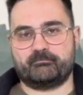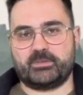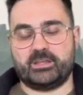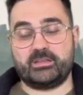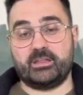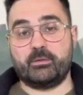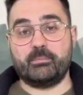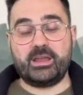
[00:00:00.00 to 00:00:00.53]
Now,
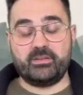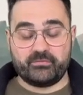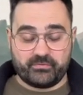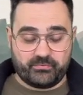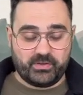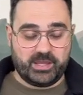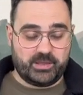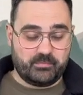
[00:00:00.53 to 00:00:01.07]
the main
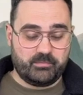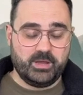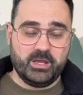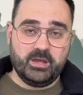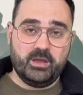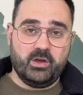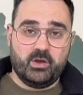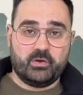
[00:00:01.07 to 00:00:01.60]
theme
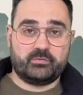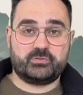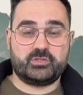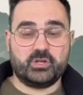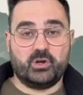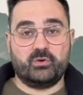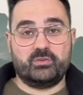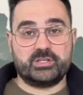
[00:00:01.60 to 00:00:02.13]
of
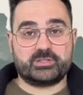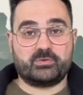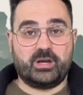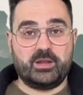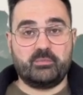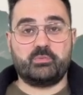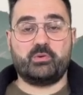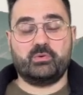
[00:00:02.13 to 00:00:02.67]
Joel that's quite
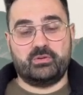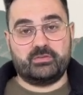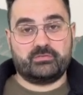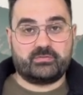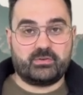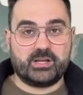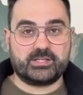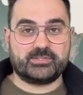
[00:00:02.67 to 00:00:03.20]
important
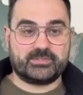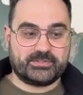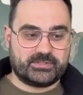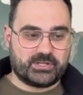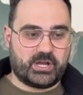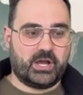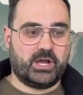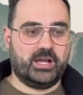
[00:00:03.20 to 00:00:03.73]
for us just to
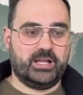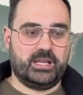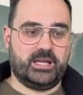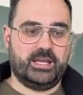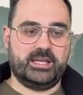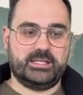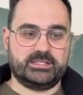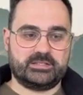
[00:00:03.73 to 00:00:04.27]

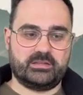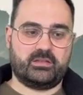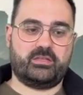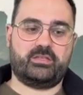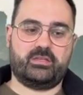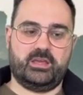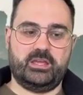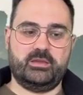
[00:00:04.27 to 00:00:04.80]
highlight is the
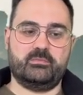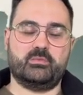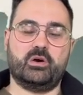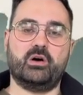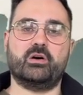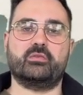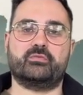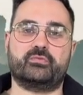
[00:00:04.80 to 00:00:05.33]
theme
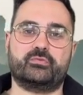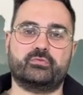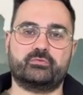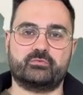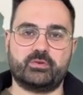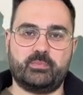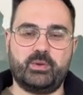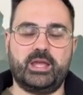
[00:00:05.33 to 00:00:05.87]
of
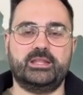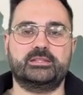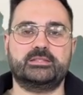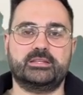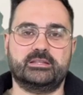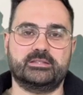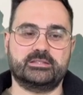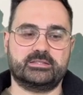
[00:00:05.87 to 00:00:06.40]

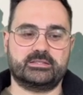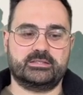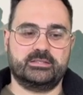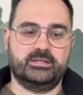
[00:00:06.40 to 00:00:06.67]
repentance.